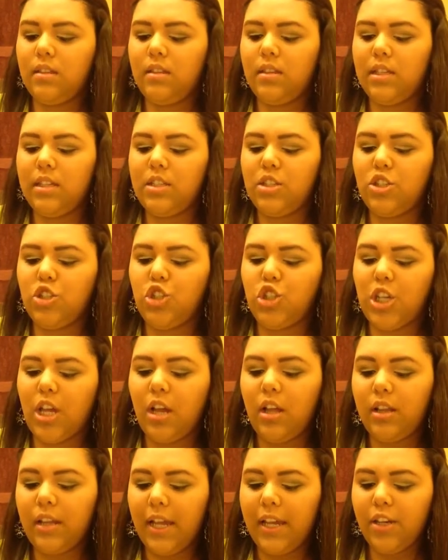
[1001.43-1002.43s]
this
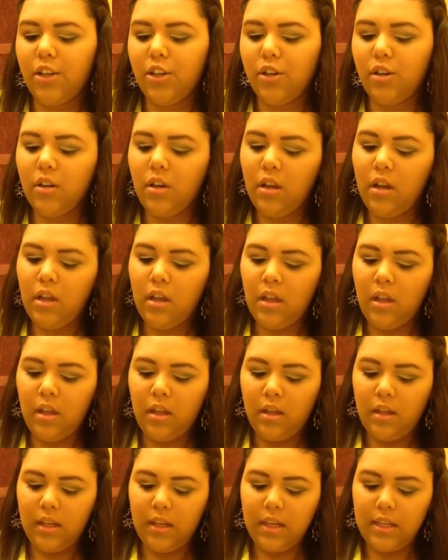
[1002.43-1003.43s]
gel liner.
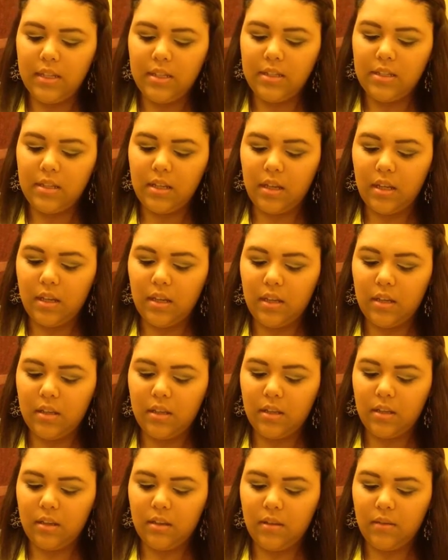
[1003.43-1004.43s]
It's
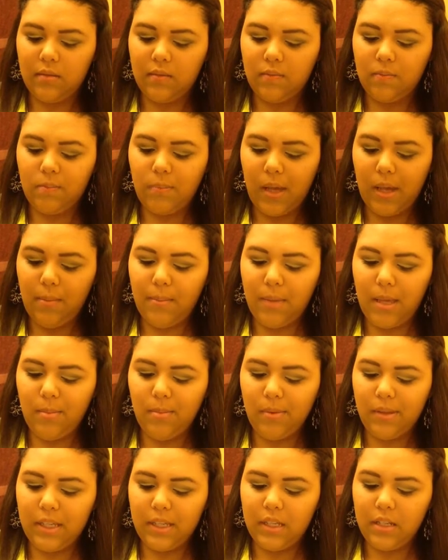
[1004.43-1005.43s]
by
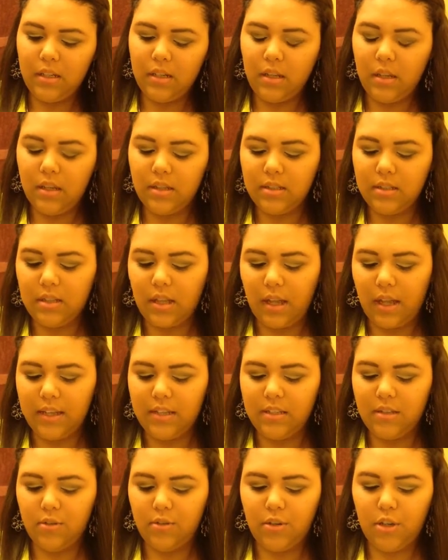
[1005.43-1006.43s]
Maybelline. It's the Eye
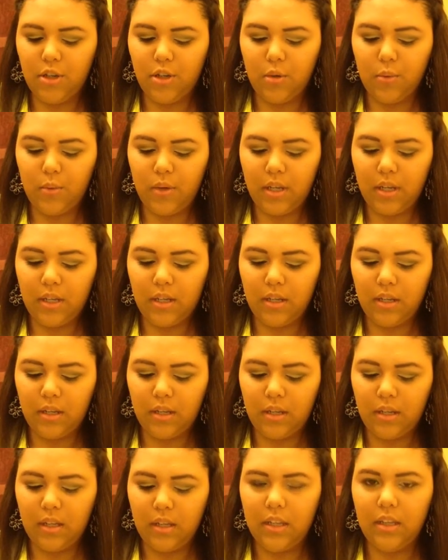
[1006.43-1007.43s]
Studio
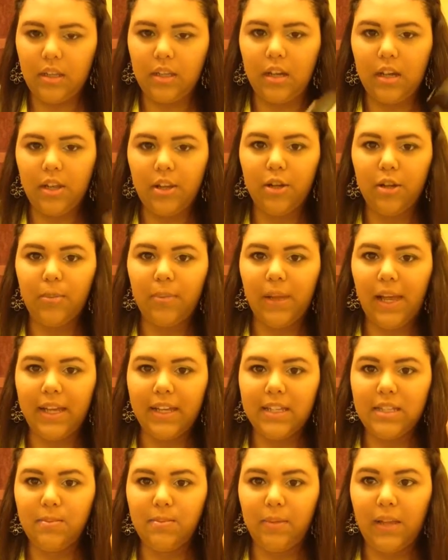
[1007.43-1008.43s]
one in the color
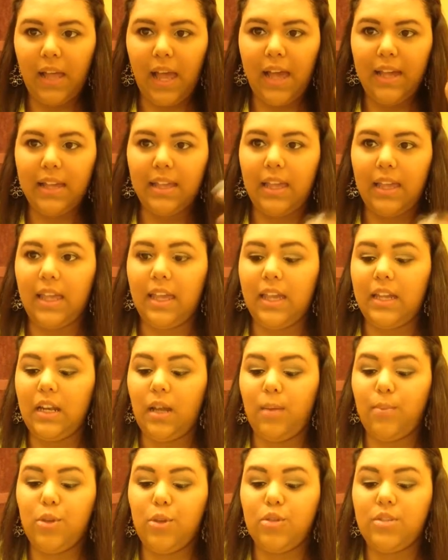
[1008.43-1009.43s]
Blackest Black, and
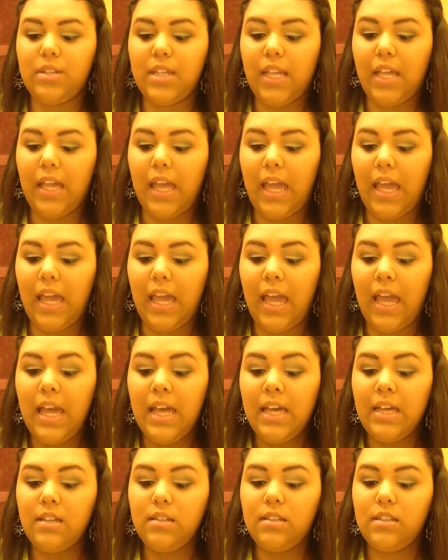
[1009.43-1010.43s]
I'm using a
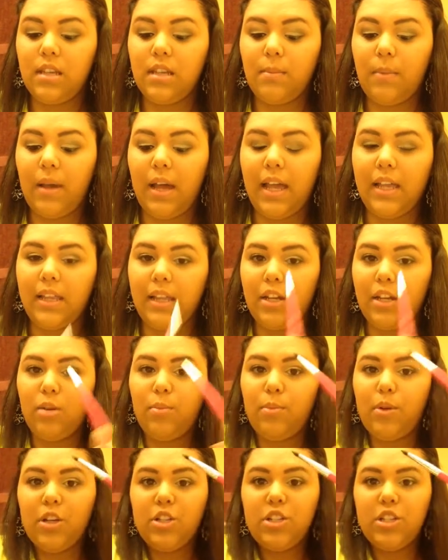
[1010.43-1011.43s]
Sigma
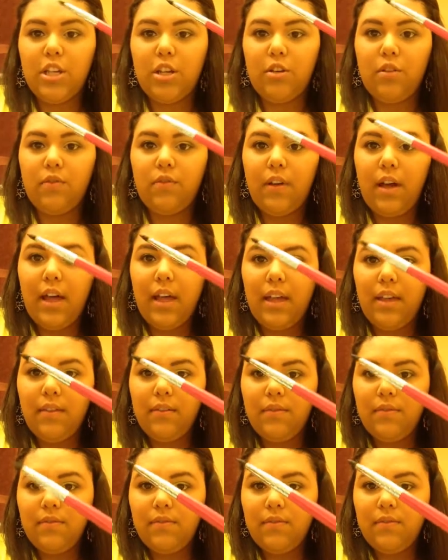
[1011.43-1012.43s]
eyeliner brush,
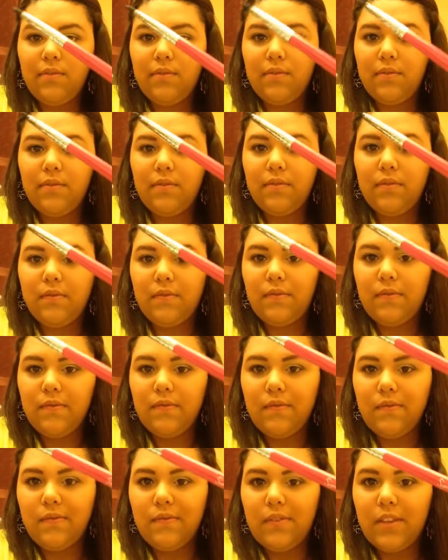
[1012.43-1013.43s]
E.l.f.
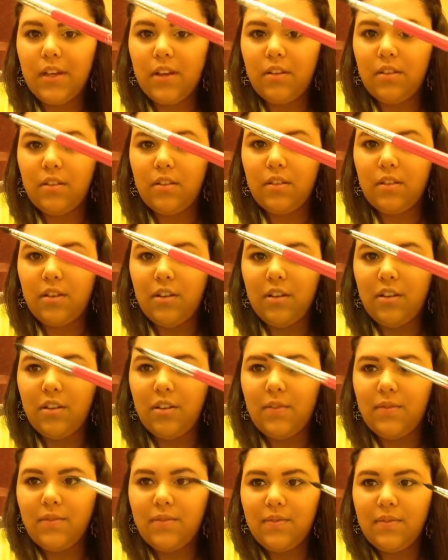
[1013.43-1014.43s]
There you
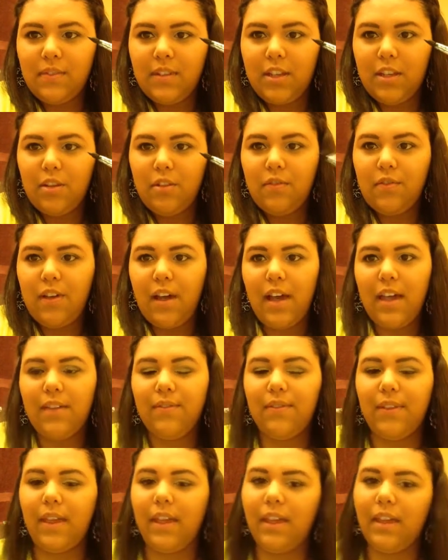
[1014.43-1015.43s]
go,
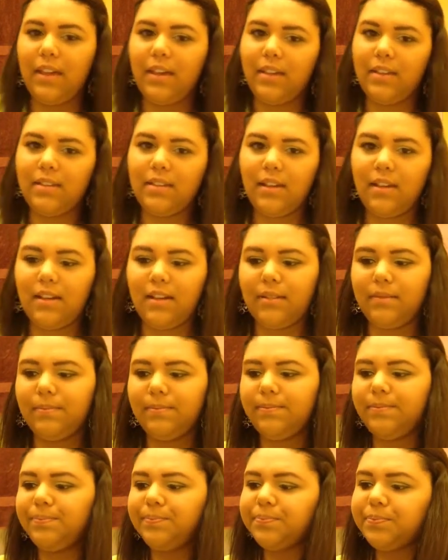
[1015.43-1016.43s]
E.l.f.
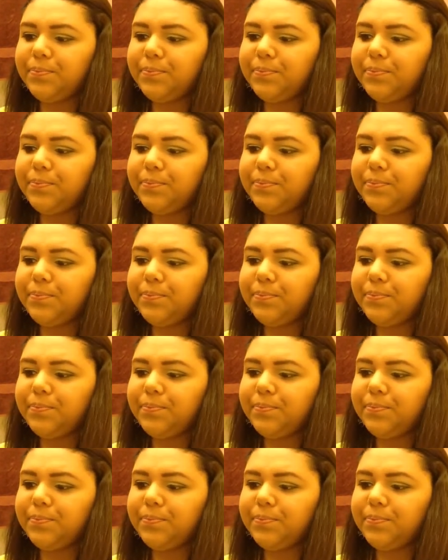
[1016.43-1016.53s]
And